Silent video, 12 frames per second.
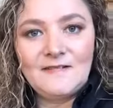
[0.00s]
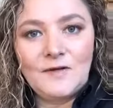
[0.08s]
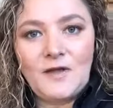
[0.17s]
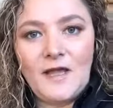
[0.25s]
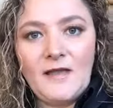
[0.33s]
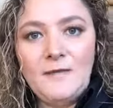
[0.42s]

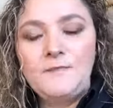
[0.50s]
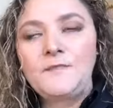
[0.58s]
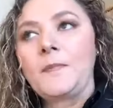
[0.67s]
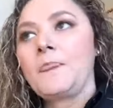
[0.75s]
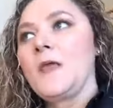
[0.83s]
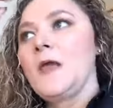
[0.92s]
Okay.
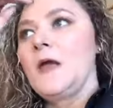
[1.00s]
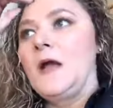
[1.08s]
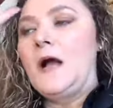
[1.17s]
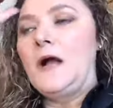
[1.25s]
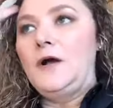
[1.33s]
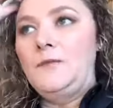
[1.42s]

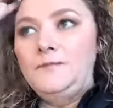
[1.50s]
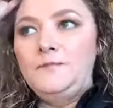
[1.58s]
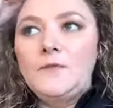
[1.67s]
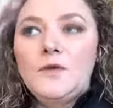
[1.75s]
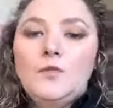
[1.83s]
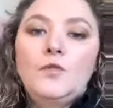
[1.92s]

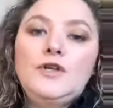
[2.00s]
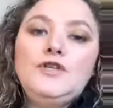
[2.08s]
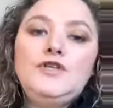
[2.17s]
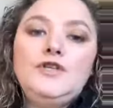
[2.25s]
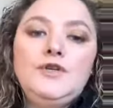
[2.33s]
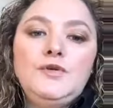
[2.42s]

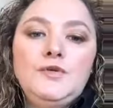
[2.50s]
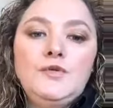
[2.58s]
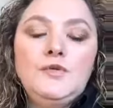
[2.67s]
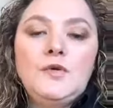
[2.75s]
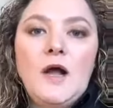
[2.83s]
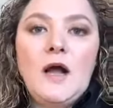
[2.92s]
Would you